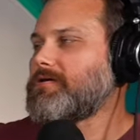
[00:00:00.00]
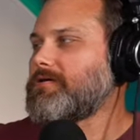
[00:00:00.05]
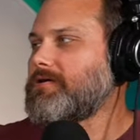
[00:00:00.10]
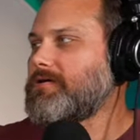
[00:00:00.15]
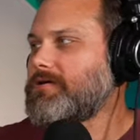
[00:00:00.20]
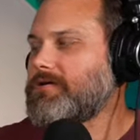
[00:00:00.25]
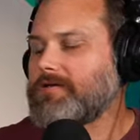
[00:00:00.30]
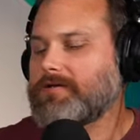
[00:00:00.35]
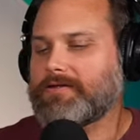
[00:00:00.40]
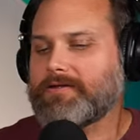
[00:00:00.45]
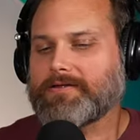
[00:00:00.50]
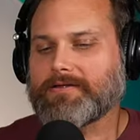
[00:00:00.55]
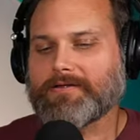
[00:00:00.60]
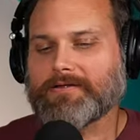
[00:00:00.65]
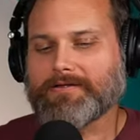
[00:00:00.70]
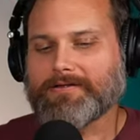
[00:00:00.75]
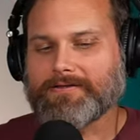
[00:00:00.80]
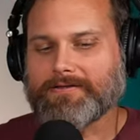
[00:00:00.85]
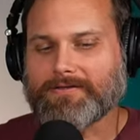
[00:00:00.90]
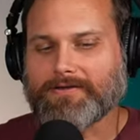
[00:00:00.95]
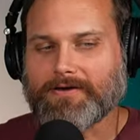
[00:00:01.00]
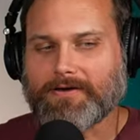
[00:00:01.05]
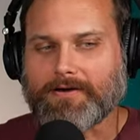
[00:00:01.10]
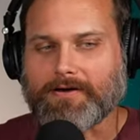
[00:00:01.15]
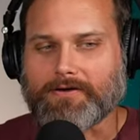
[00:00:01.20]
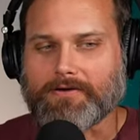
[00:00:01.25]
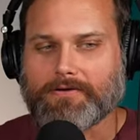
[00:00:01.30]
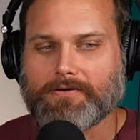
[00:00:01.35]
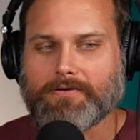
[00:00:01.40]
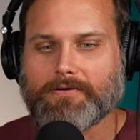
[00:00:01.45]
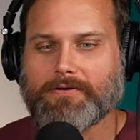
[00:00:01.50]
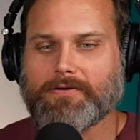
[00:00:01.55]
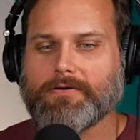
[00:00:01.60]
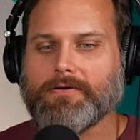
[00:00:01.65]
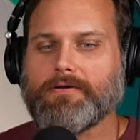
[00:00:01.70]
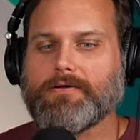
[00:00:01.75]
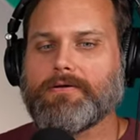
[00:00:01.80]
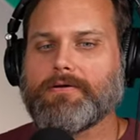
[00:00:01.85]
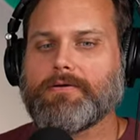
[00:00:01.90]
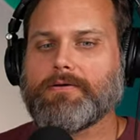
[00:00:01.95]

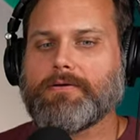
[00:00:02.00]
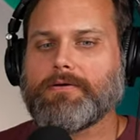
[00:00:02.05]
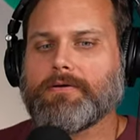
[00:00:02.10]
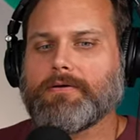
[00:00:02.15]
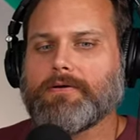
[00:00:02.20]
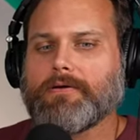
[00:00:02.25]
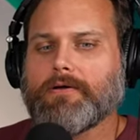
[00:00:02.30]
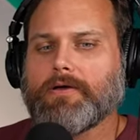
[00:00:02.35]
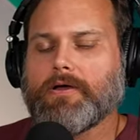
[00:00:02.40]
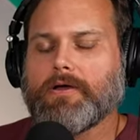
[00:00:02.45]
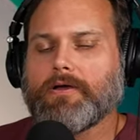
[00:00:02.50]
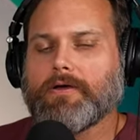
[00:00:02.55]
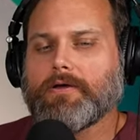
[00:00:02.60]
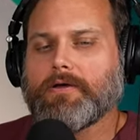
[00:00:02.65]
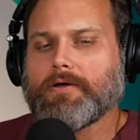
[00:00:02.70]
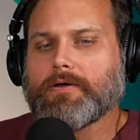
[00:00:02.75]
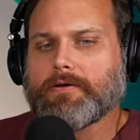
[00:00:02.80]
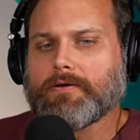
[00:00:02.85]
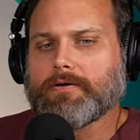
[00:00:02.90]
(not speaking)